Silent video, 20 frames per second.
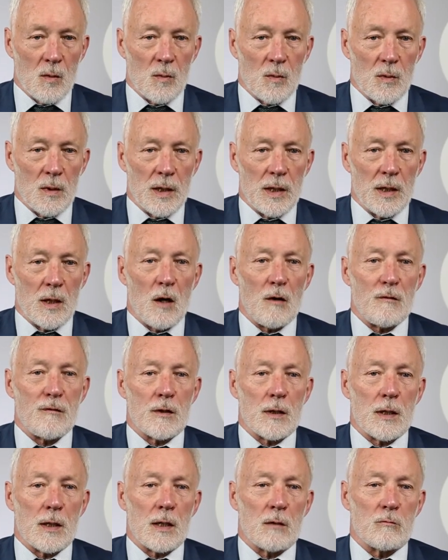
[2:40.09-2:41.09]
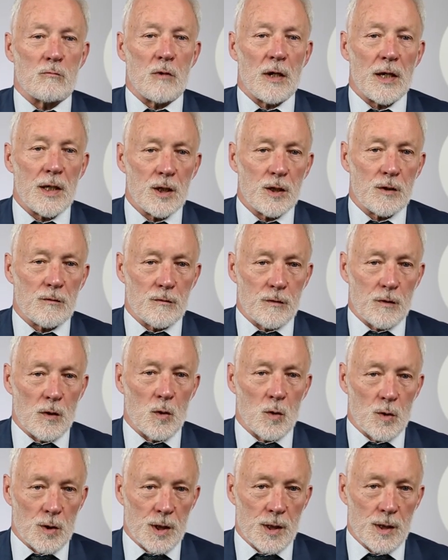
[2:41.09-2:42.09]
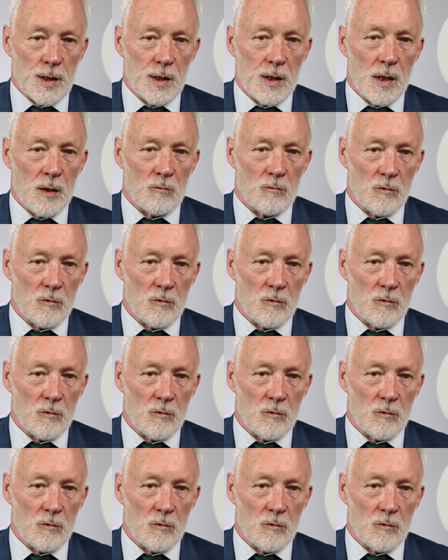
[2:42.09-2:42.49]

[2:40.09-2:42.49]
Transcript: We offer a range of courses